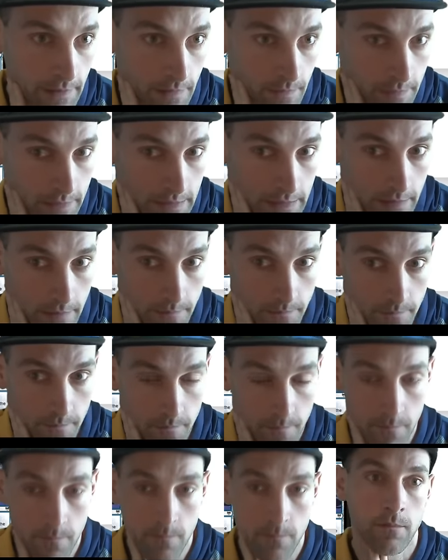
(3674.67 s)
okay.
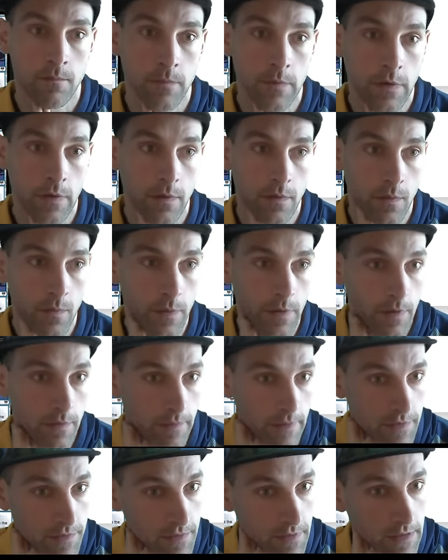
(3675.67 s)
Green
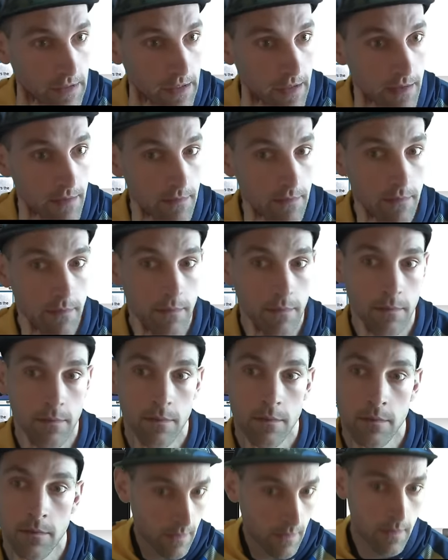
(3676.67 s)
Ranger again.
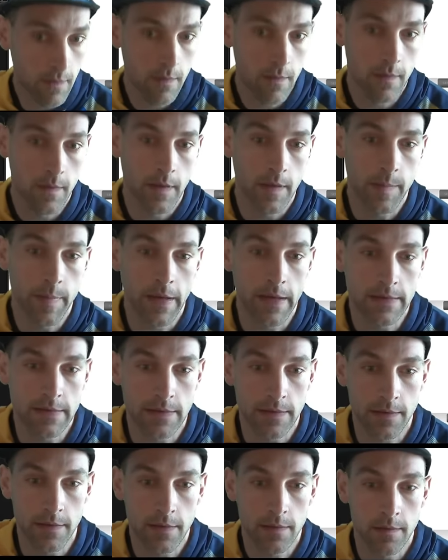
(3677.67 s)
Pass the
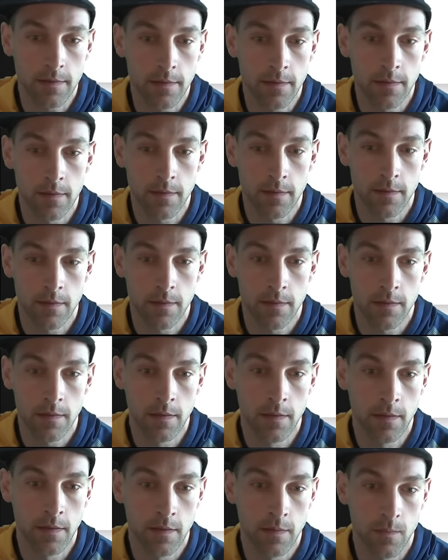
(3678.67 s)
turn.
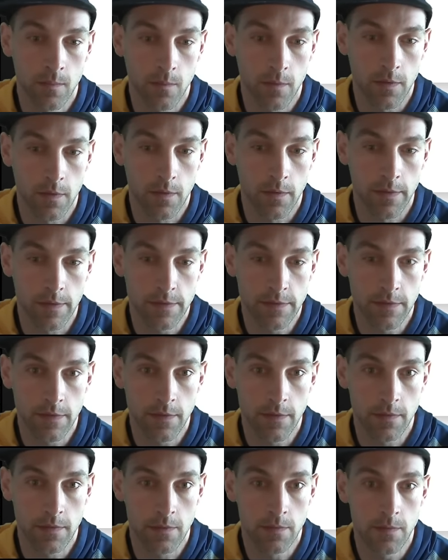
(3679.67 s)
We're going
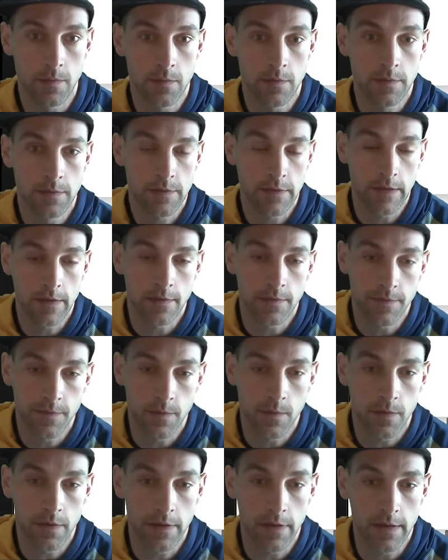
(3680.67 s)
to cycle
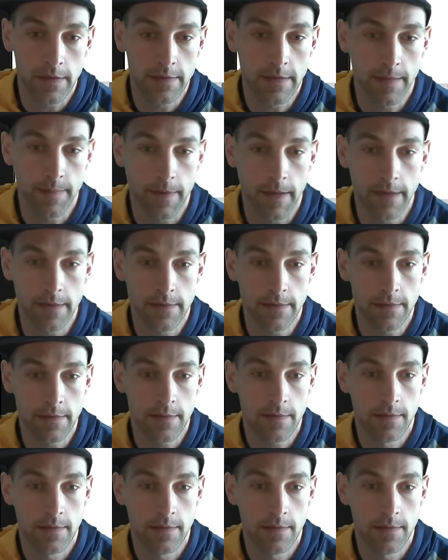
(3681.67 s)
for an untap island